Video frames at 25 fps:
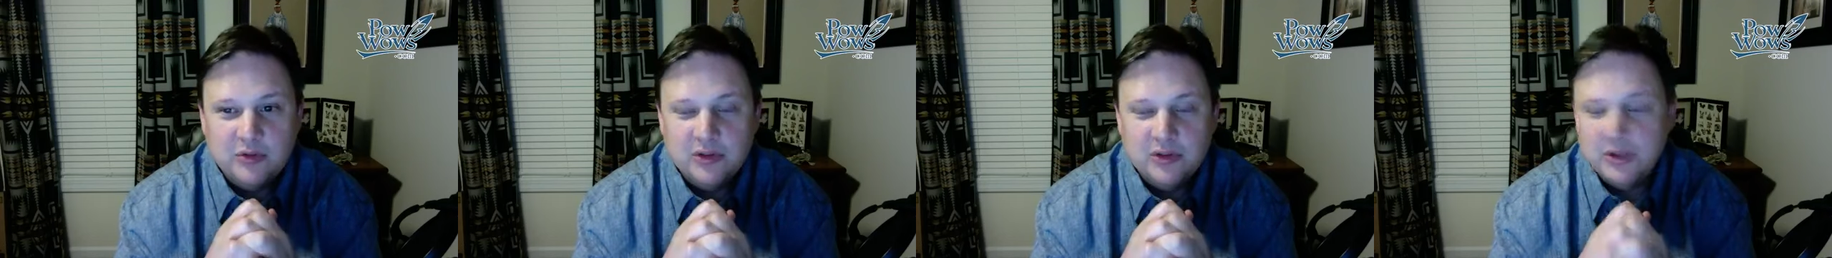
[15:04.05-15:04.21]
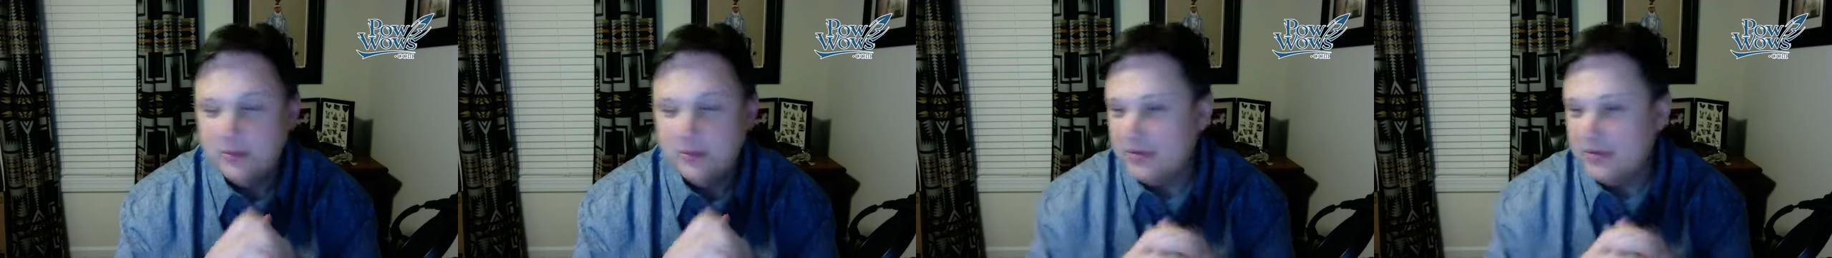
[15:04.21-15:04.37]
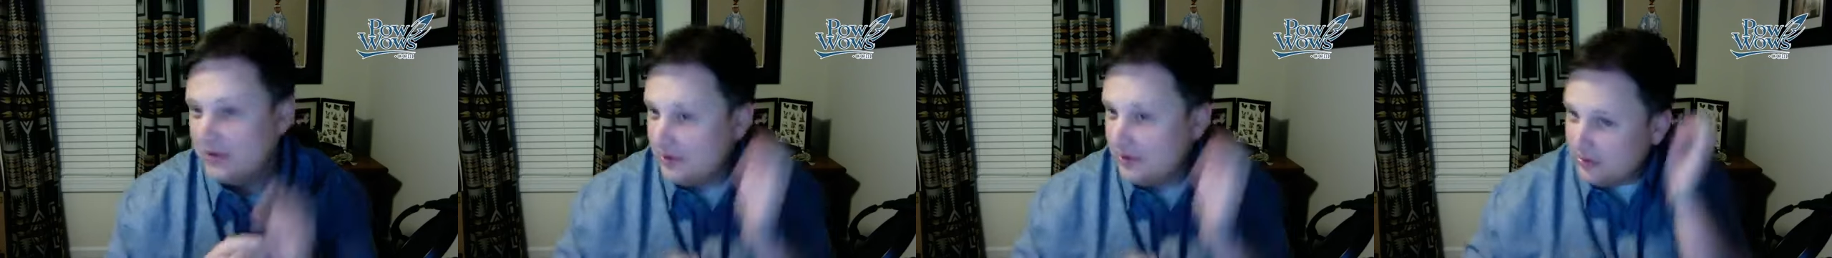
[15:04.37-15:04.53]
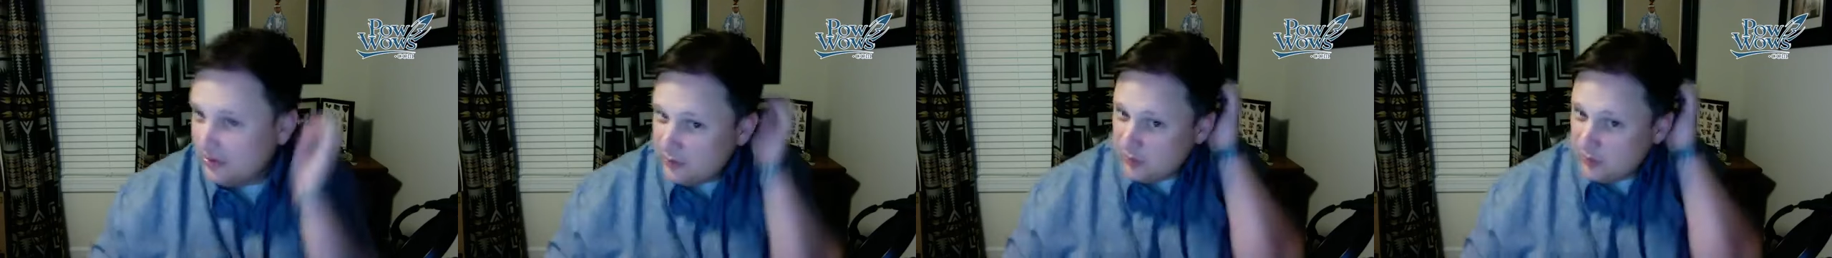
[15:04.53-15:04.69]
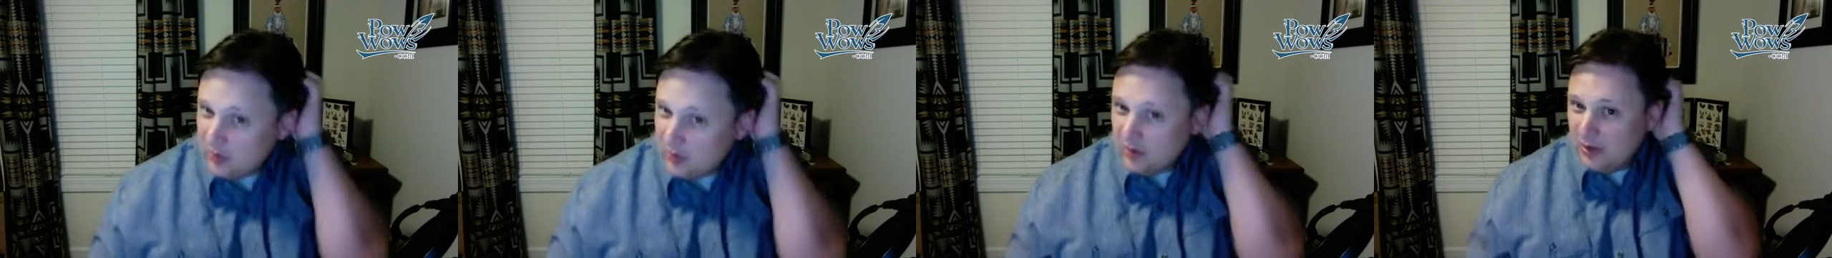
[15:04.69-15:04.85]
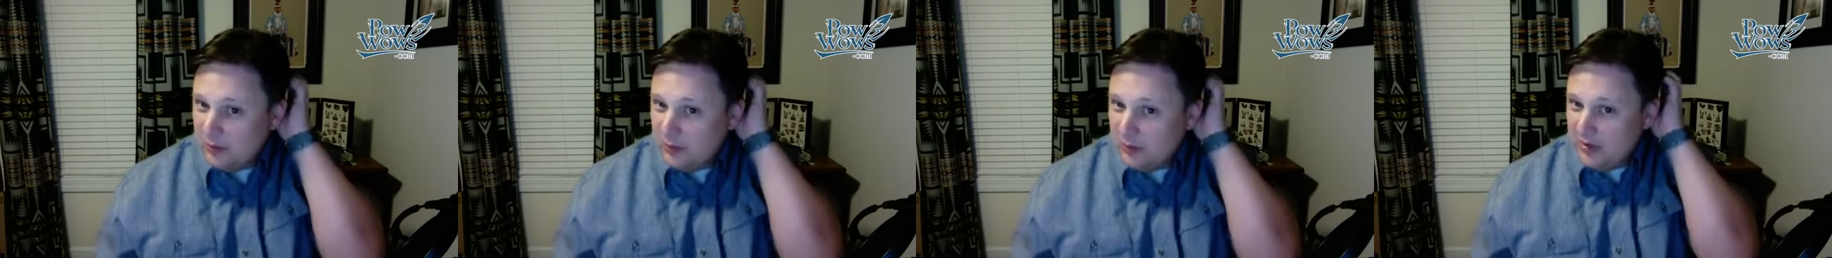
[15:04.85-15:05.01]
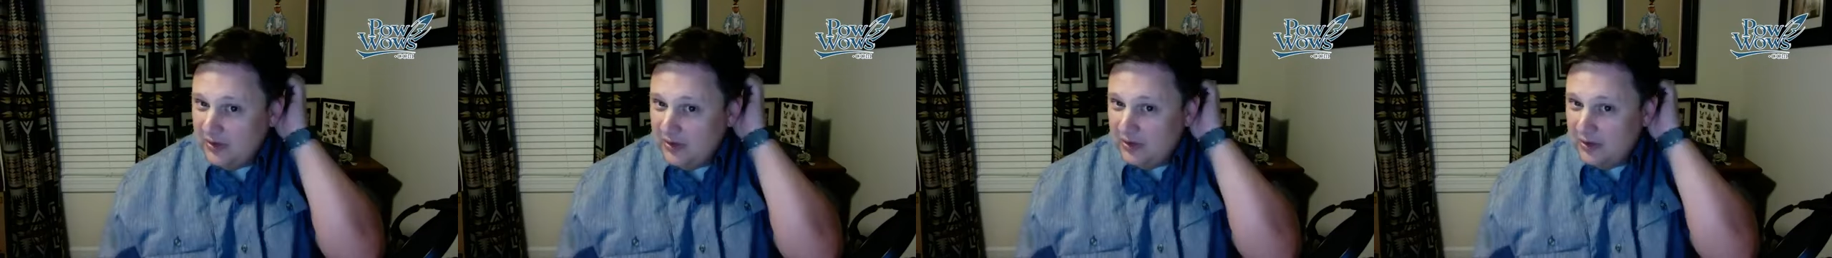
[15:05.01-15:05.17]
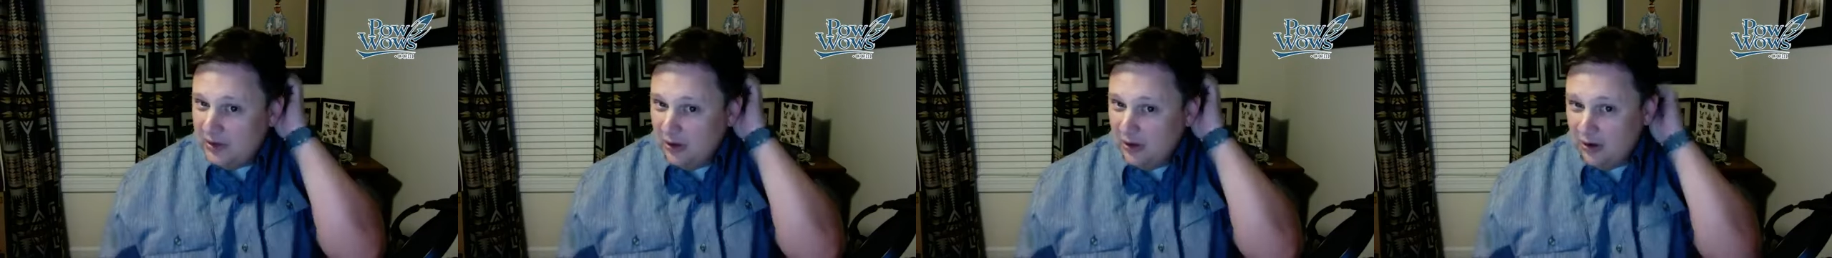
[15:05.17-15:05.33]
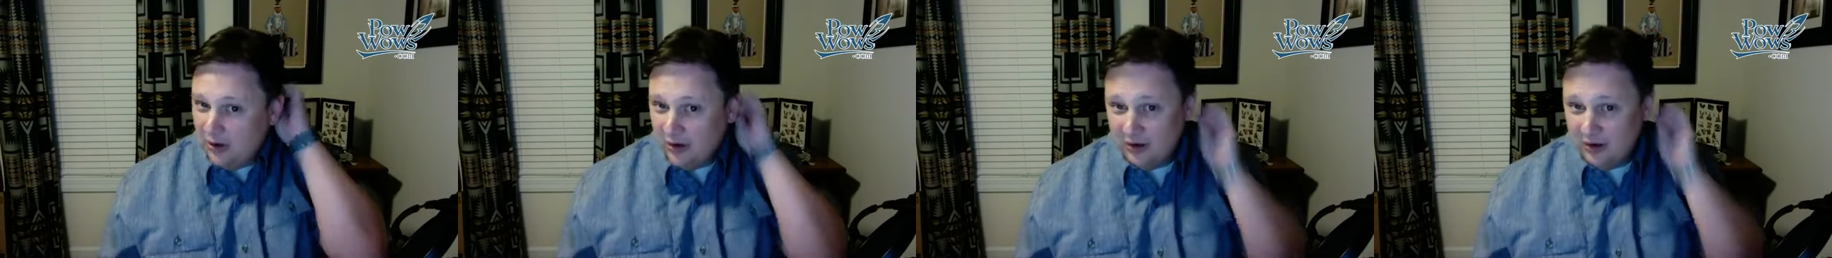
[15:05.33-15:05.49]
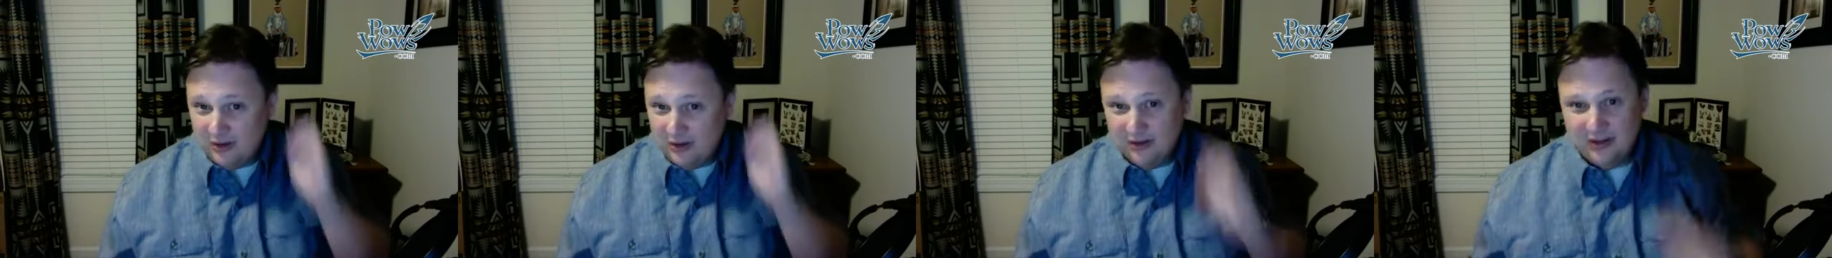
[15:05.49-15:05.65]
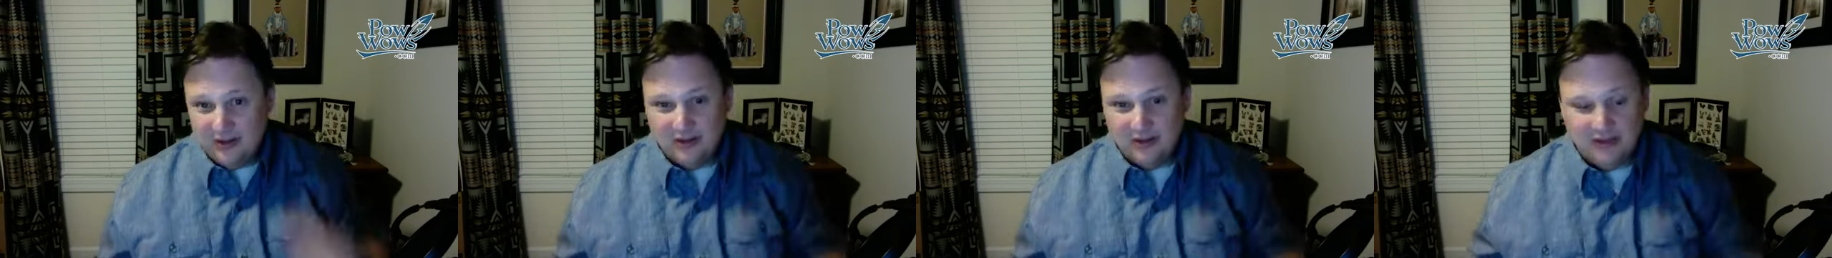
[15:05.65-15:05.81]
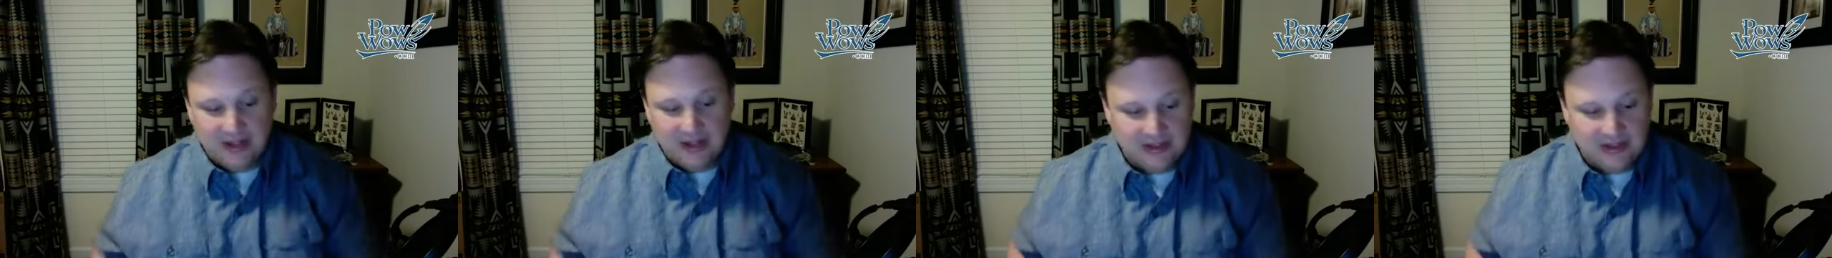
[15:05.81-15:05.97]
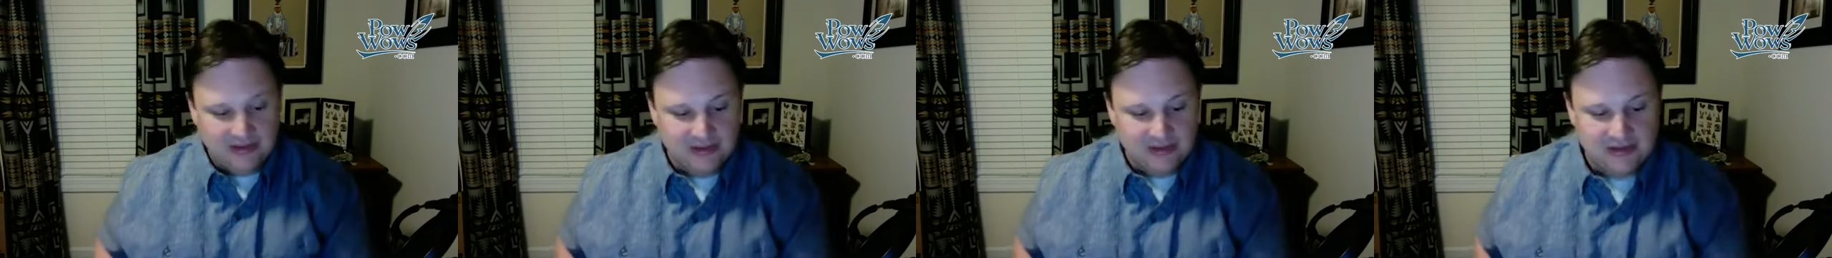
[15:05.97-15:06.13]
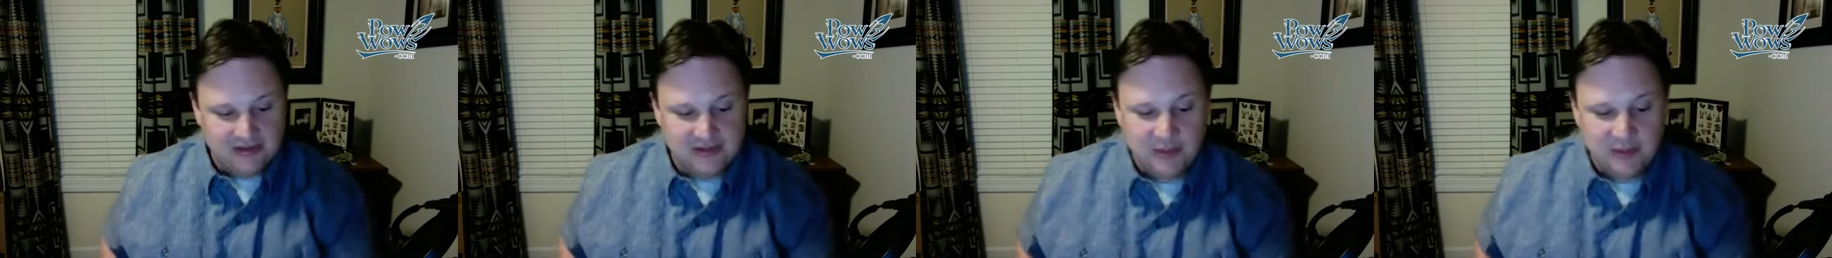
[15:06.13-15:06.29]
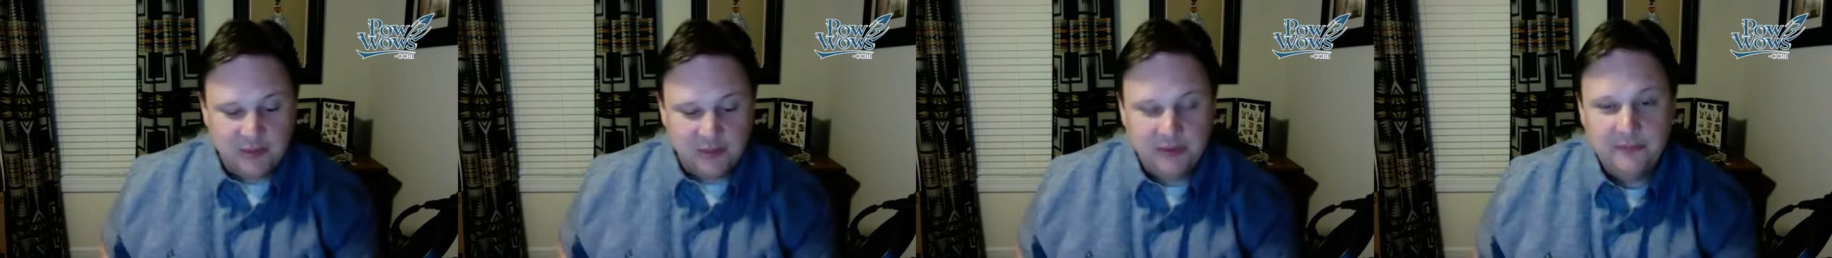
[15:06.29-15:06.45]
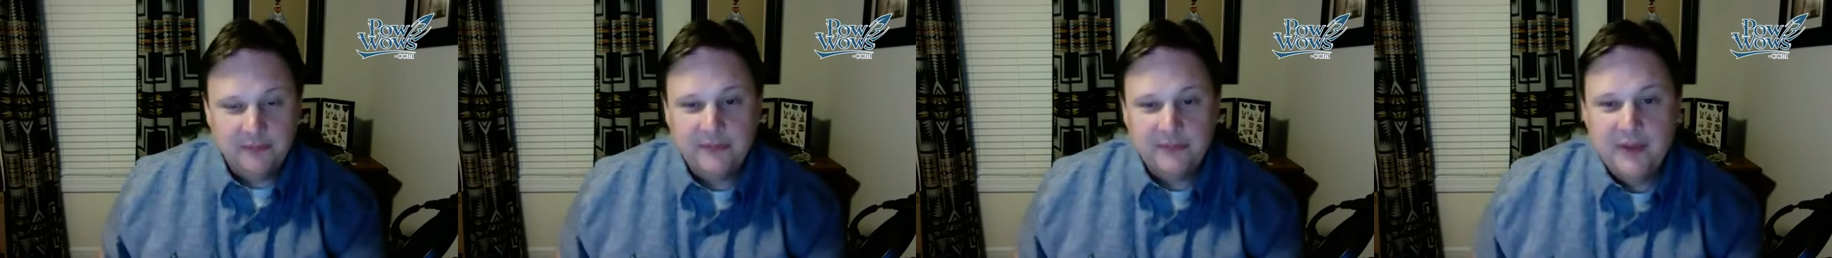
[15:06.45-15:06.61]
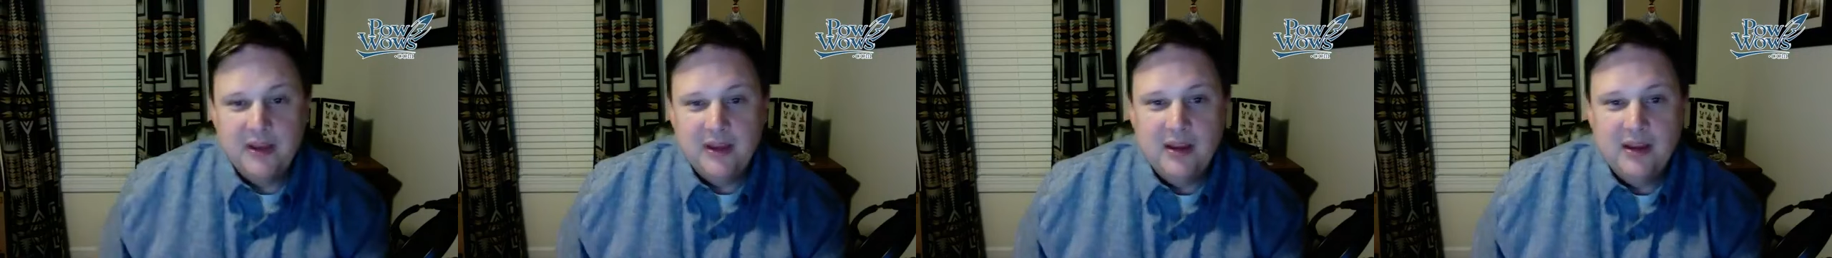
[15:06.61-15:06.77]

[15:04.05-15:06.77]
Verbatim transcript: trips because we're all going to be in the car a lot this summer.